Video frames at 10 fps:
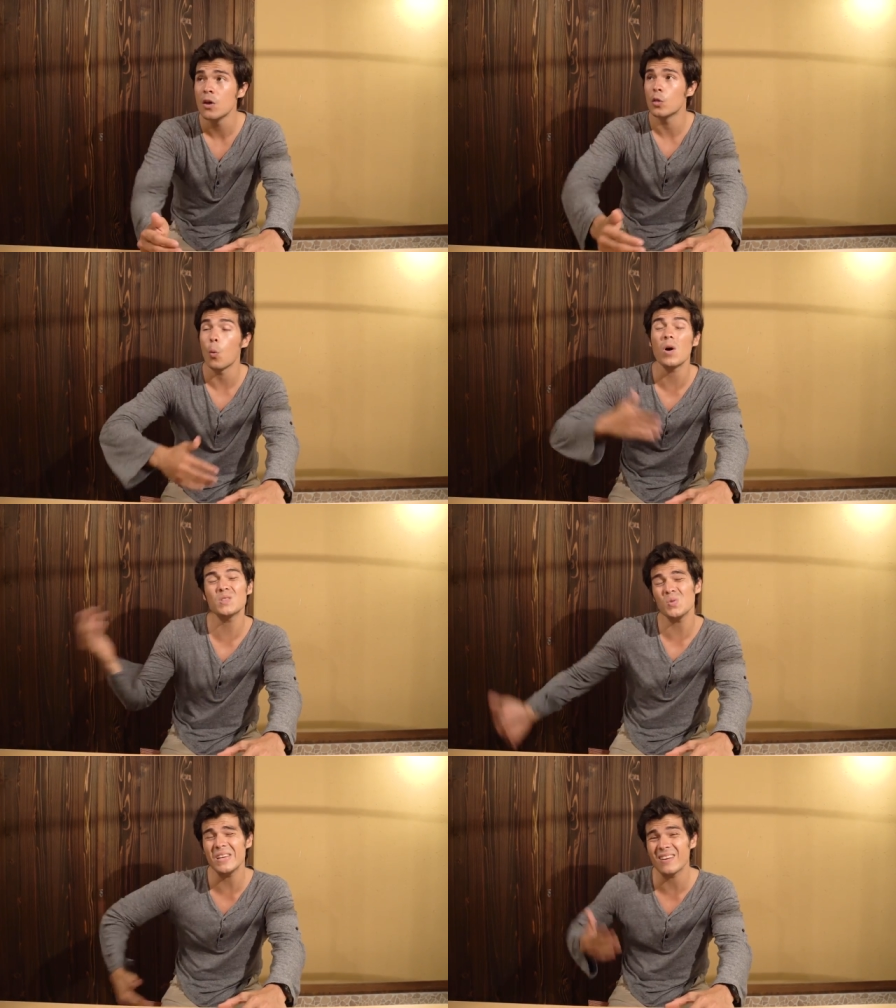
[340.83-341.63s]
The
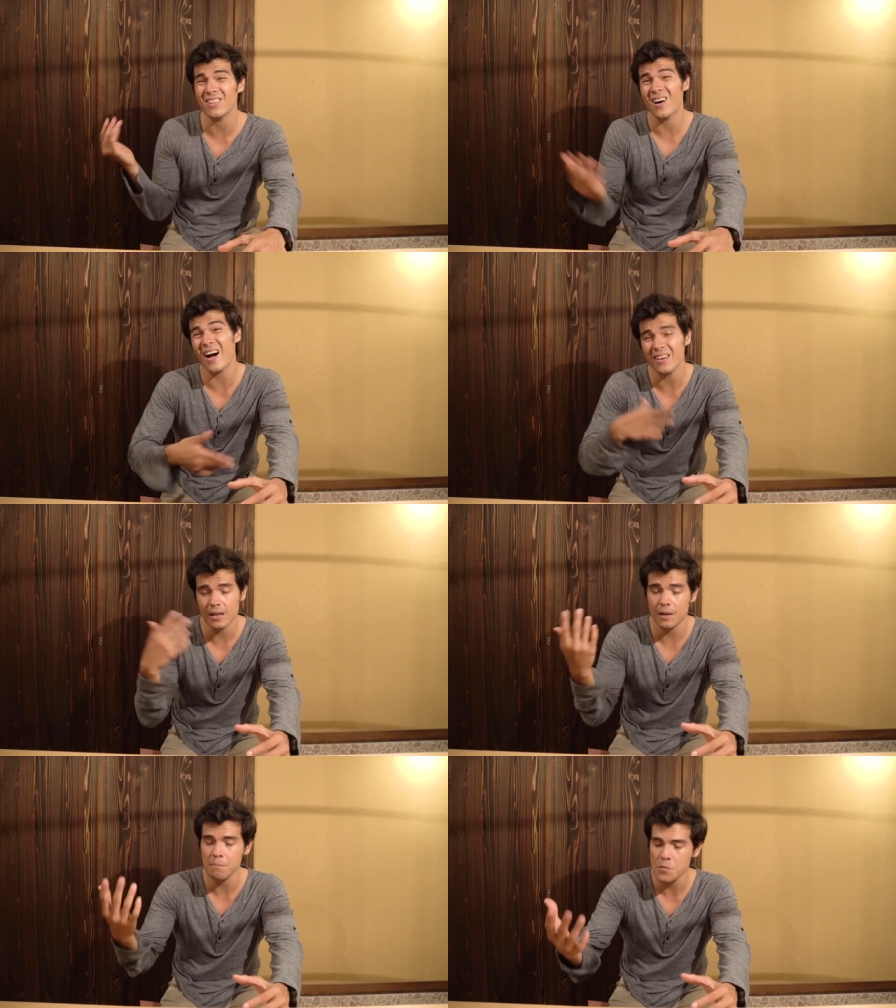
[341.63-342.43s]
ones who eat a
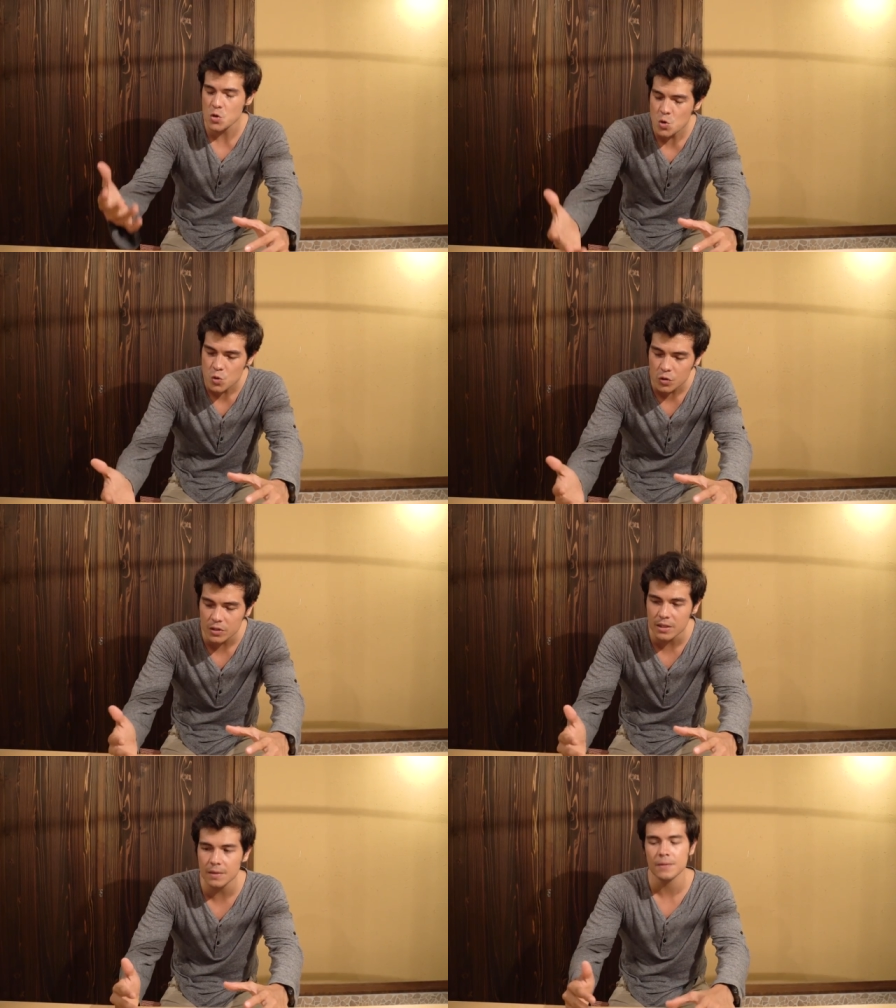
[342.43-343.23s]
lot
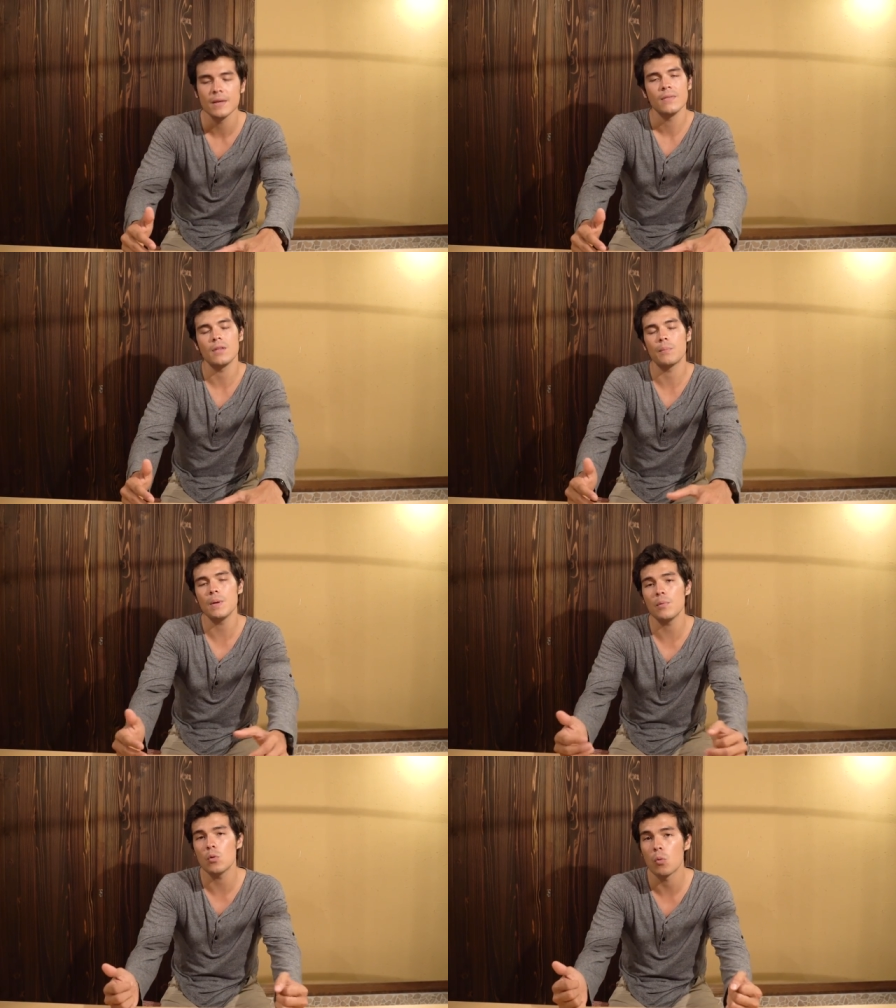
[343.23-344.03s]
usually they're
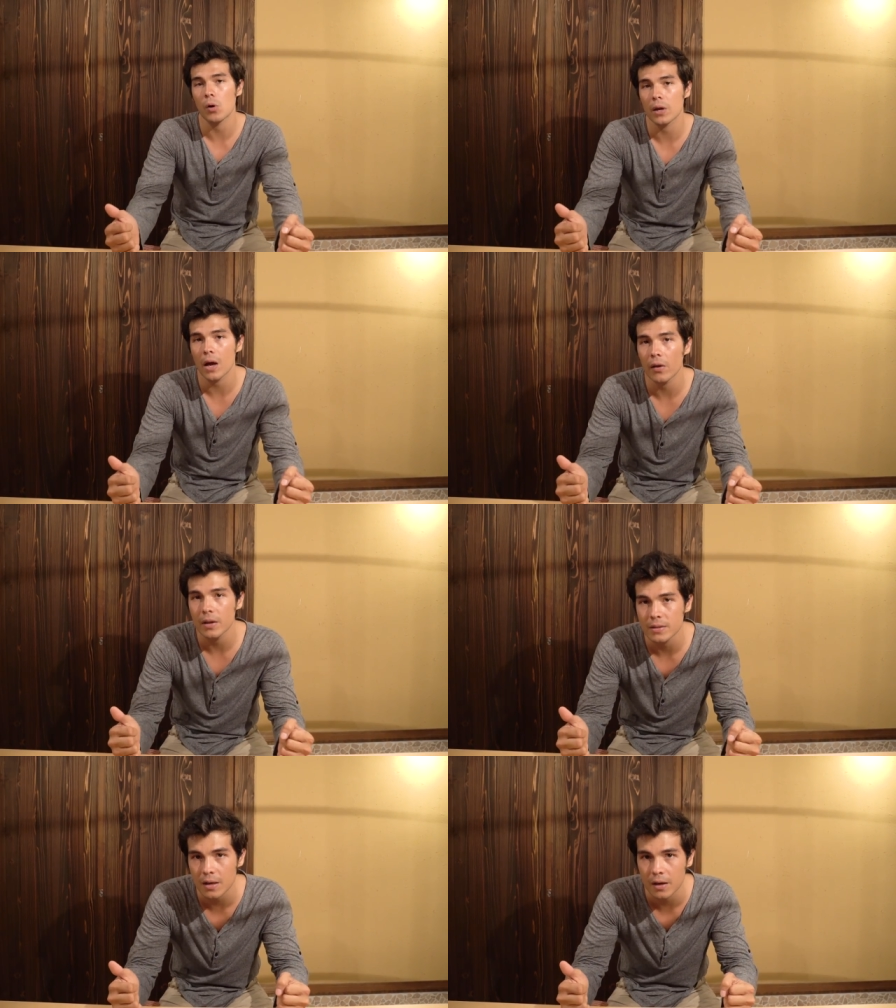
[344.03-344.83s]
people who work out
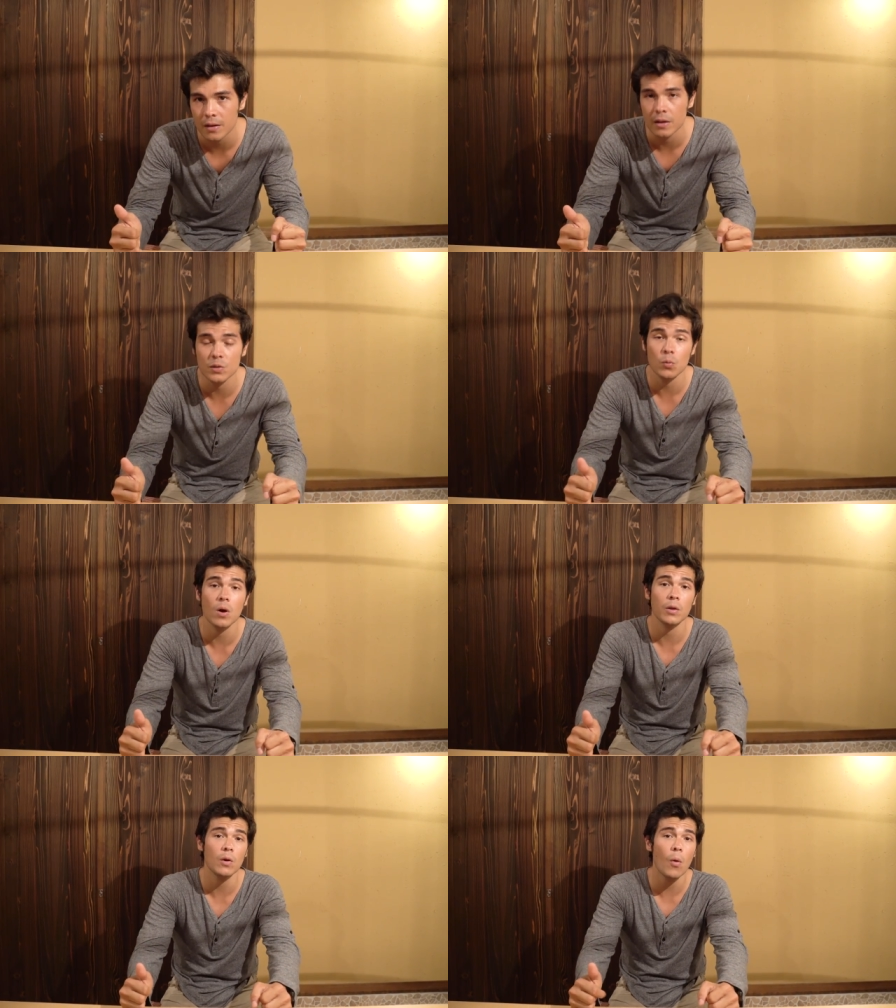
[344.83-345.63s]
a ton as
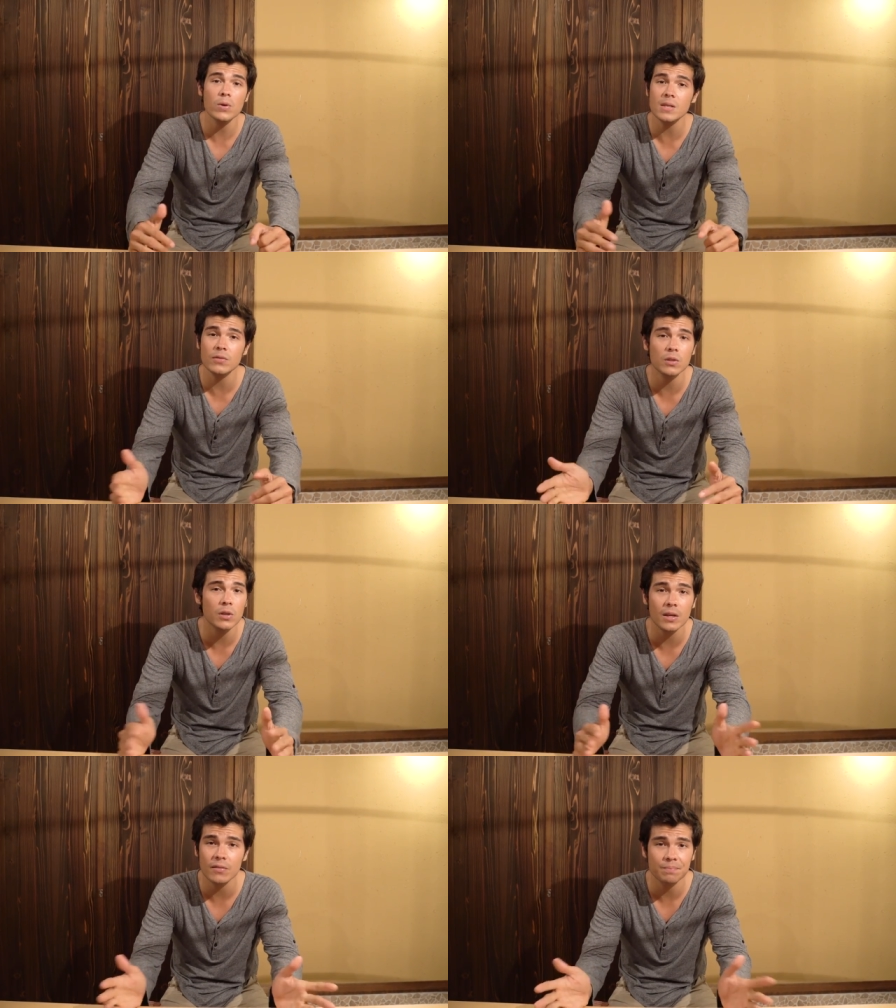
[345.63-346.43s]
well. You always have to
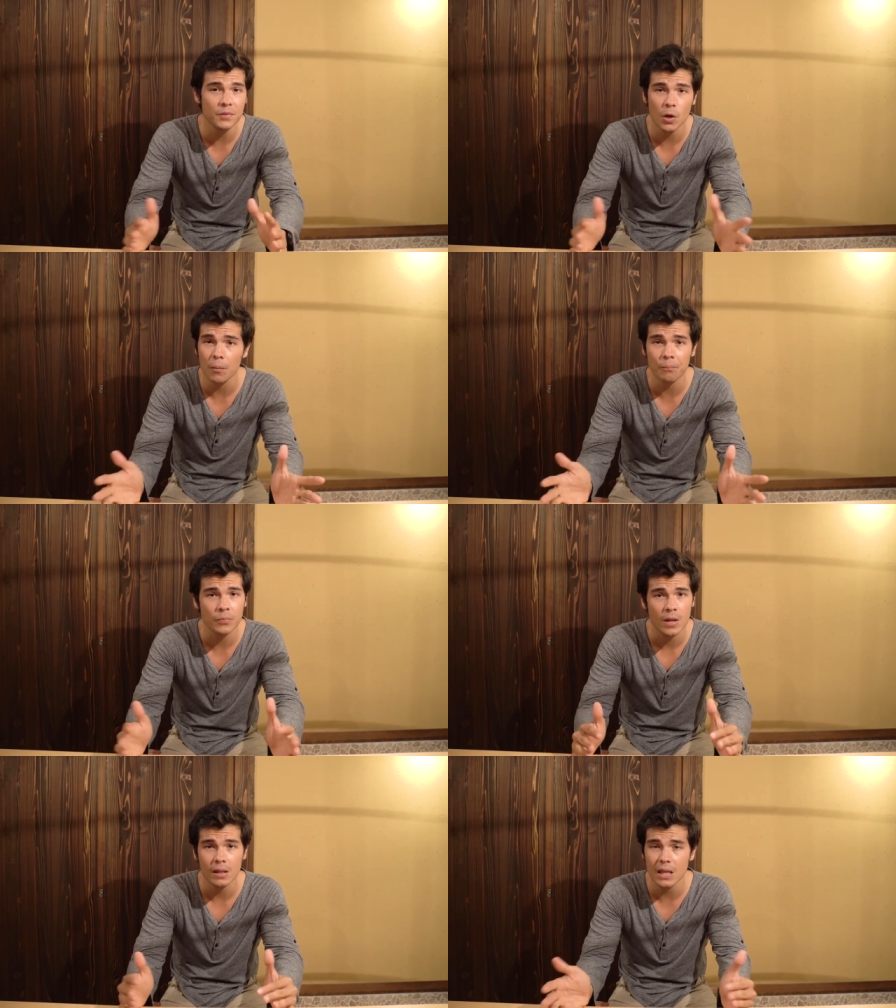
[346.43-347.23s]
look at, you know,
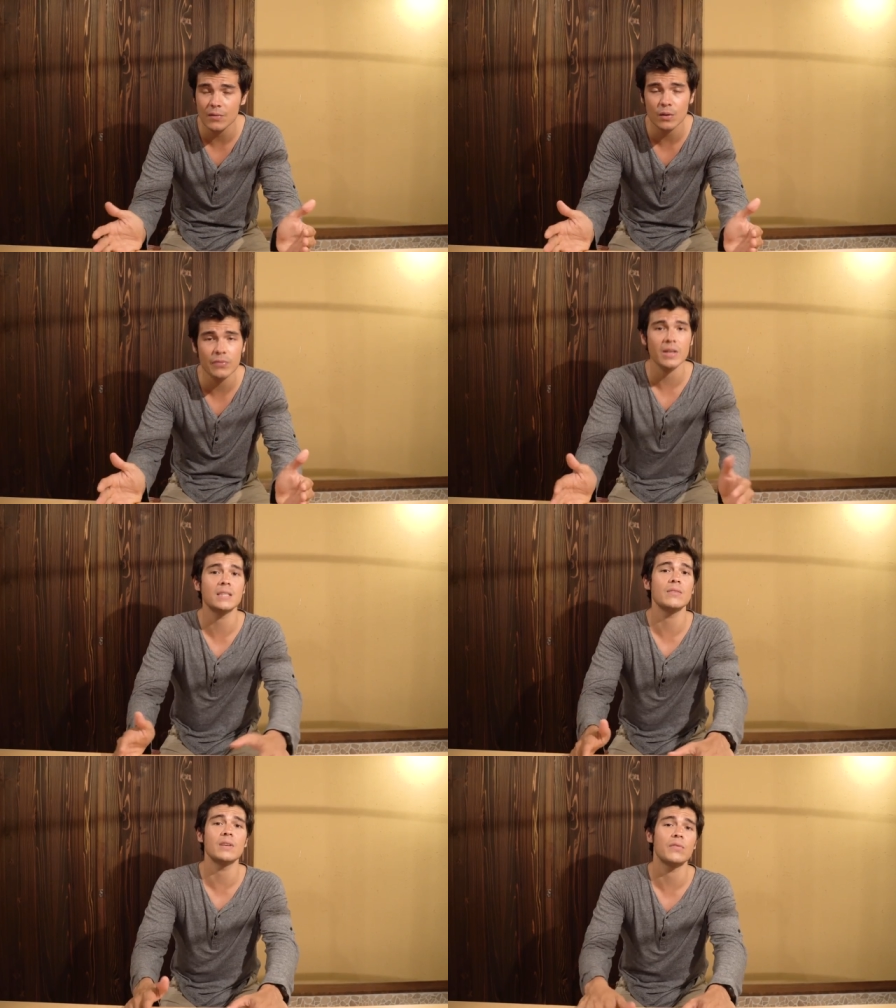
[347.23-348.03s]
level of
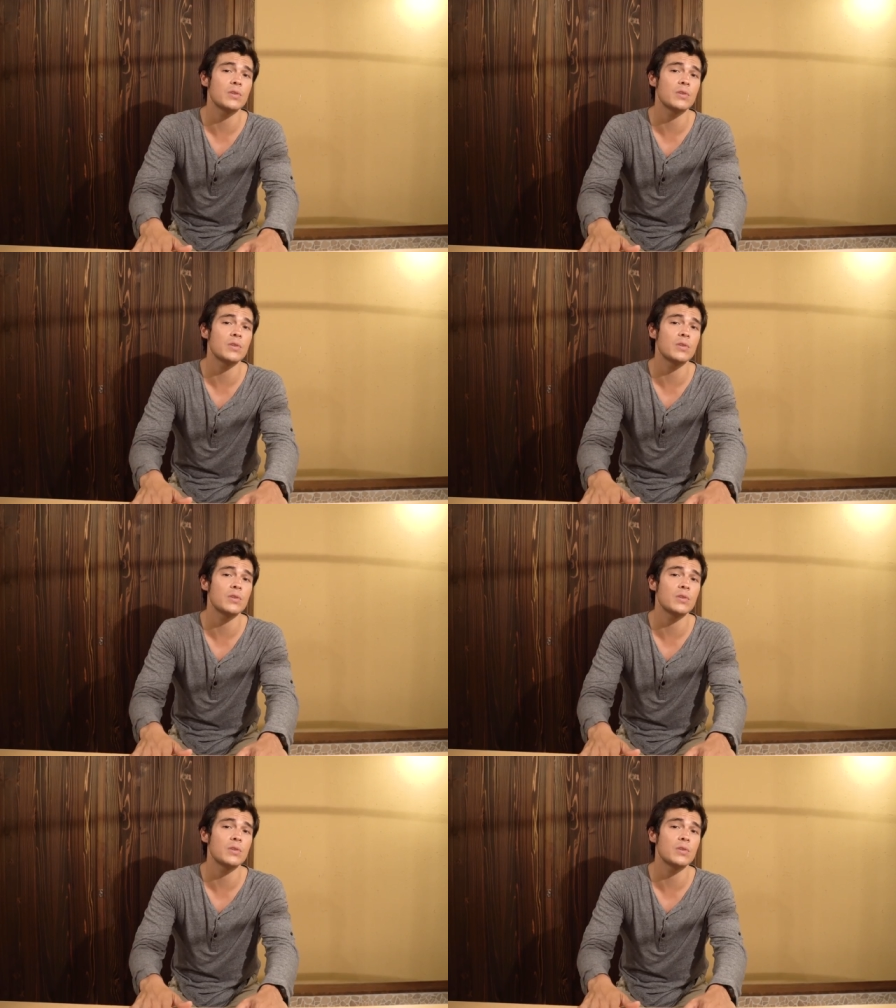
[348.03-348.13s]
activity.